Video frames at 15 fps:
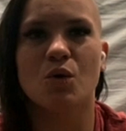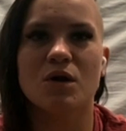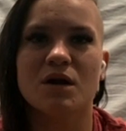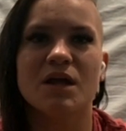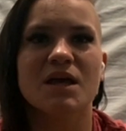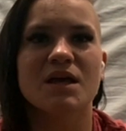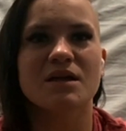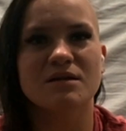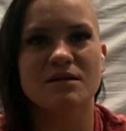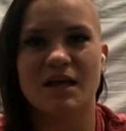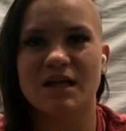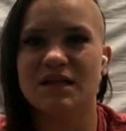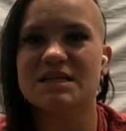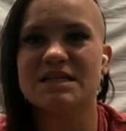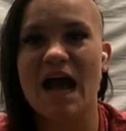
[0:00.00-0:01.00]
torn it
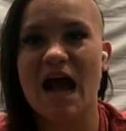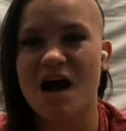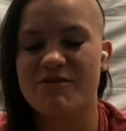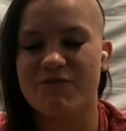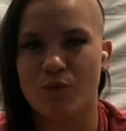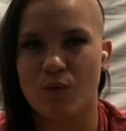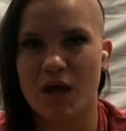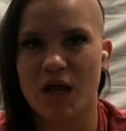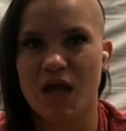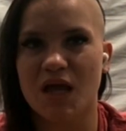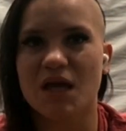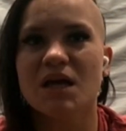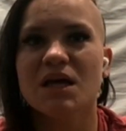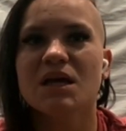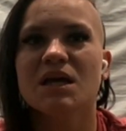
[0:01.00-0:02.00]
at least
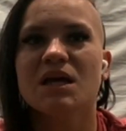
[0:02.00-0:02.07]
halfway.